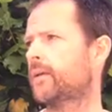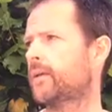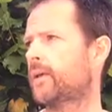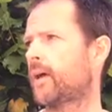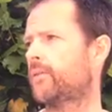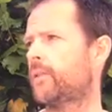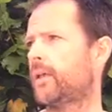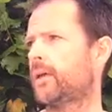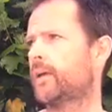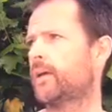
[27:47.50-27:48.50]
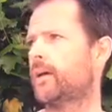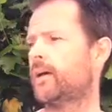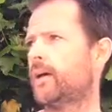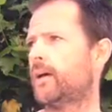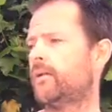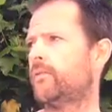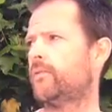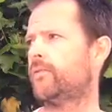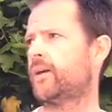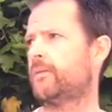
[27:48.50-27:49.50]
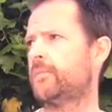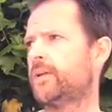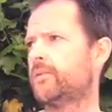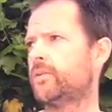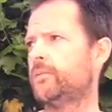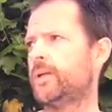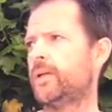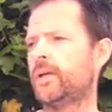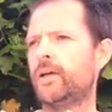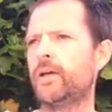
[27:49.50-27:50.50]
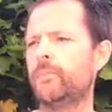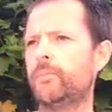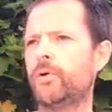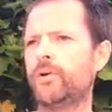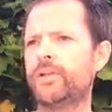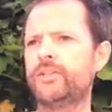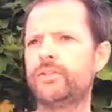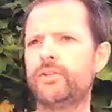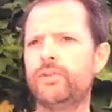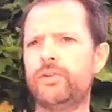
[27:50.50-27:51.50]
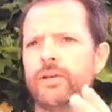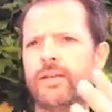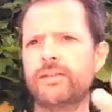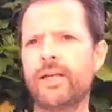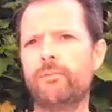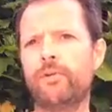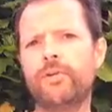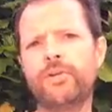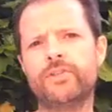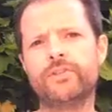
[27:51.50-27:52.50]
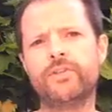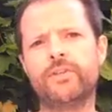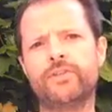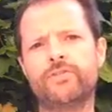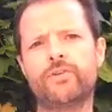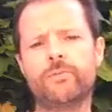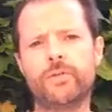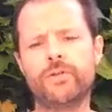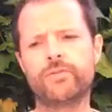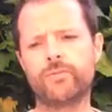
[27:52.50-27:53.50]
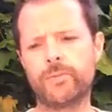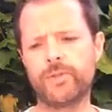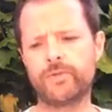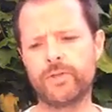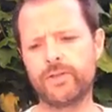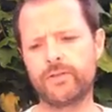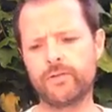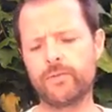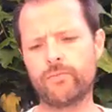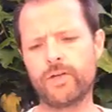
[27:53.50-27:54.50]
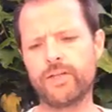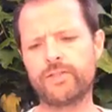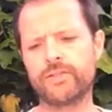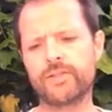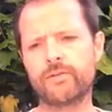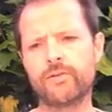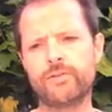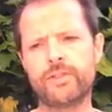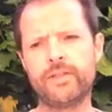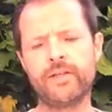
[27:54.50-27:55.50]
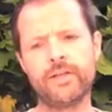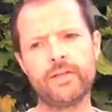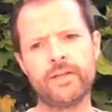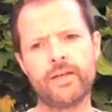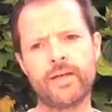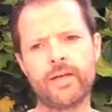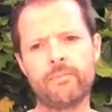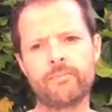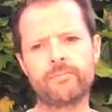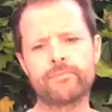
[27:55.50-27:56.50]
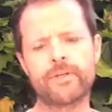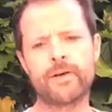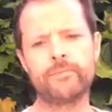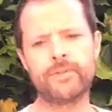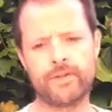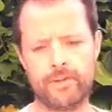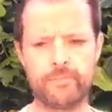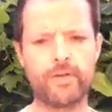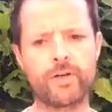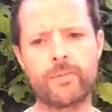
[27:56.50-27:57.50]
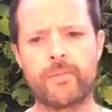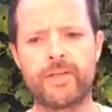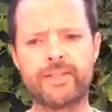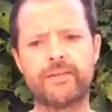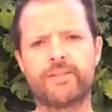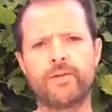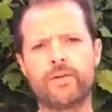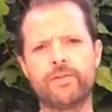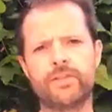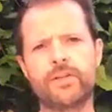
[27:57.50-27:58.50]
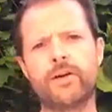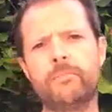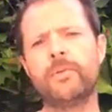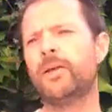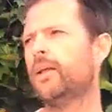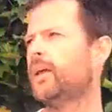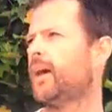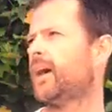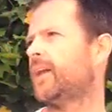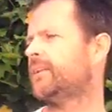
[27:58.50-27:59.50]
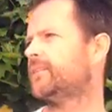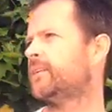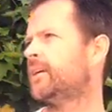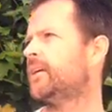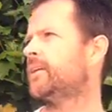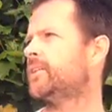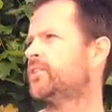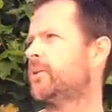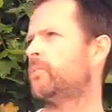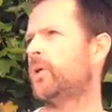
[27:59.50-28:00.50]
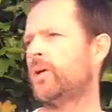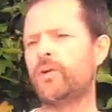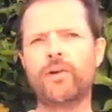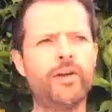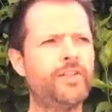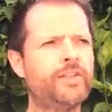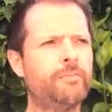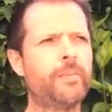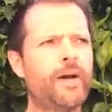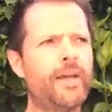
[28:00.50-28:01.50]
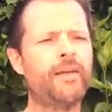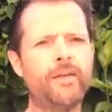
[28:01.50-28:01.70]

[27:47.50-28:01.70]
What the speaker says: Catholic family, I'm going to be born into a time where there's troubles between religions. I'm going to I'm talking about myself, so I'm going to come, and somewhere around my